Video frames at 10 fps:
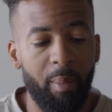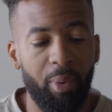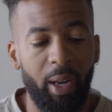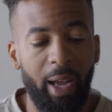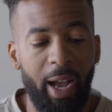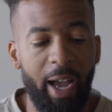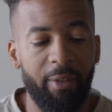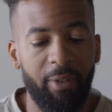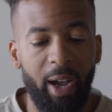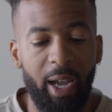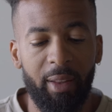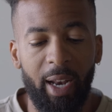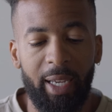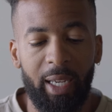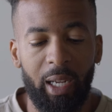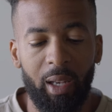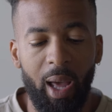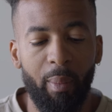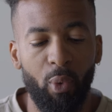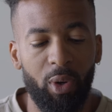But I find that I get a
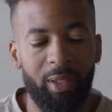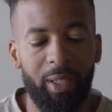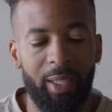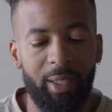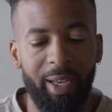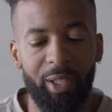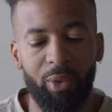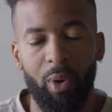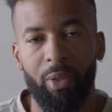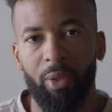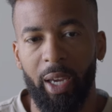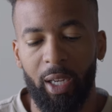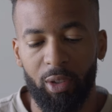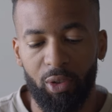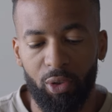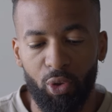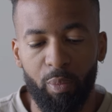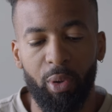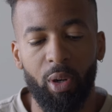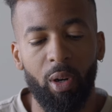lot more success with
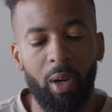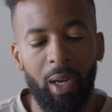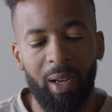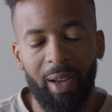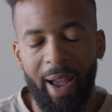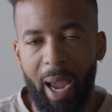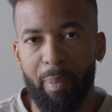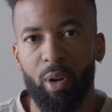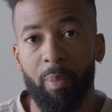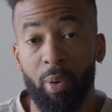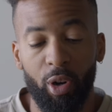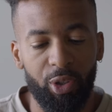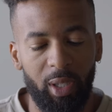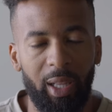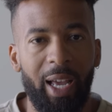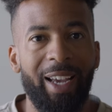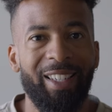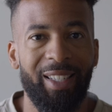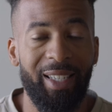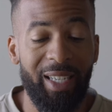super hyper
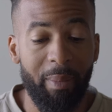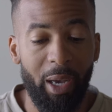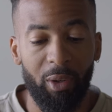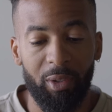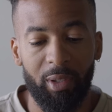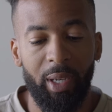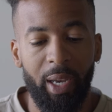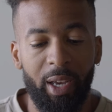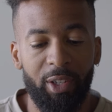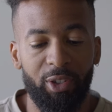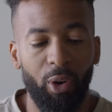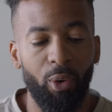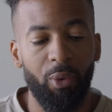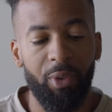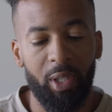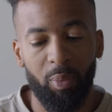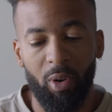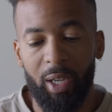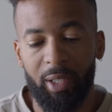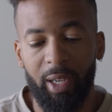personalized emails. So this
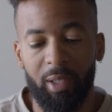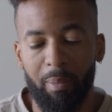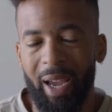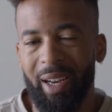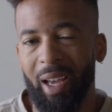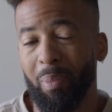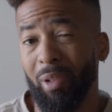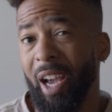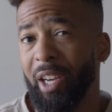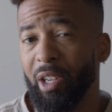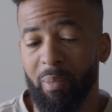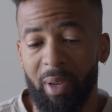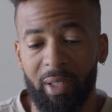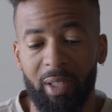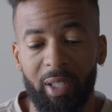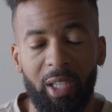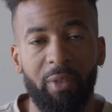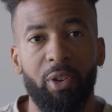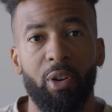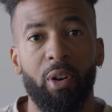process might not apply to your business
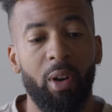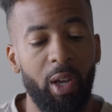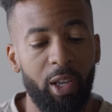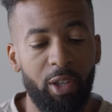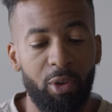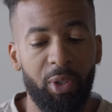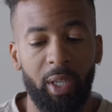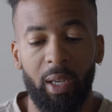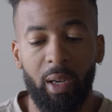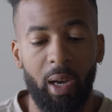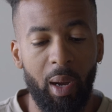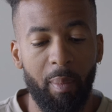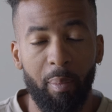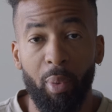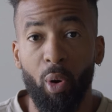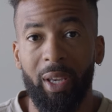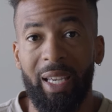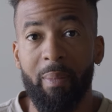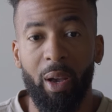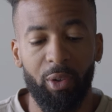if you're using bulk
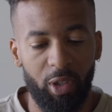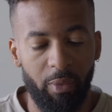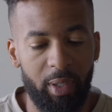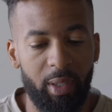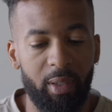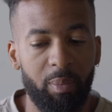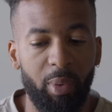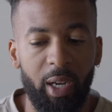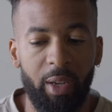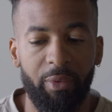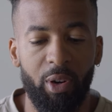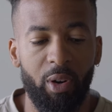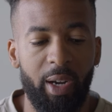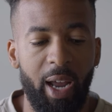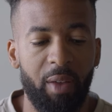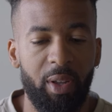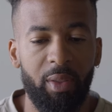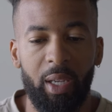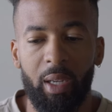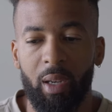email services, but if you're kind of
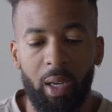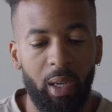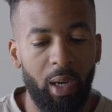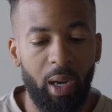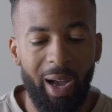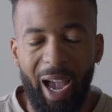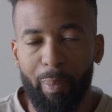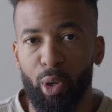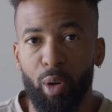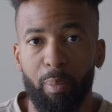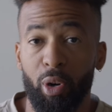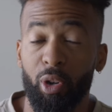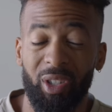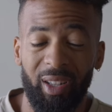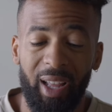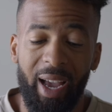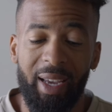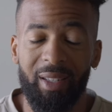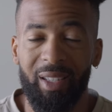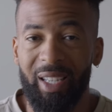in the hyper
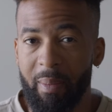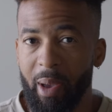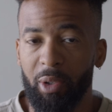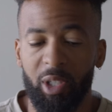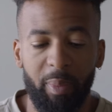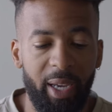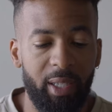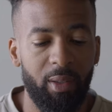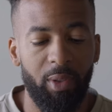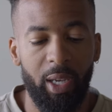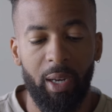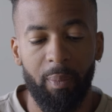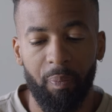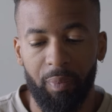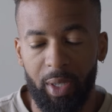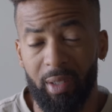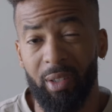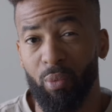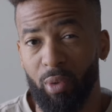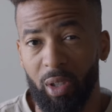personalized email space, then this is
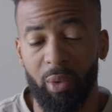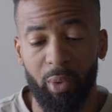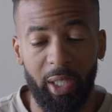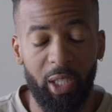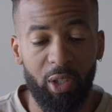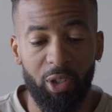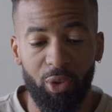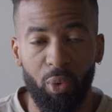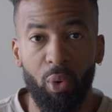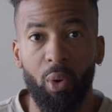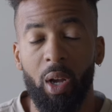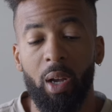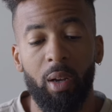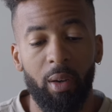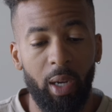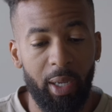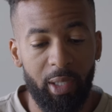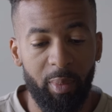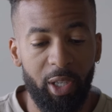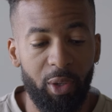a really, really good tool
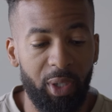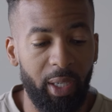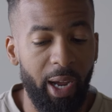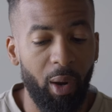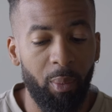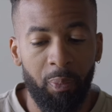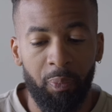to be using now.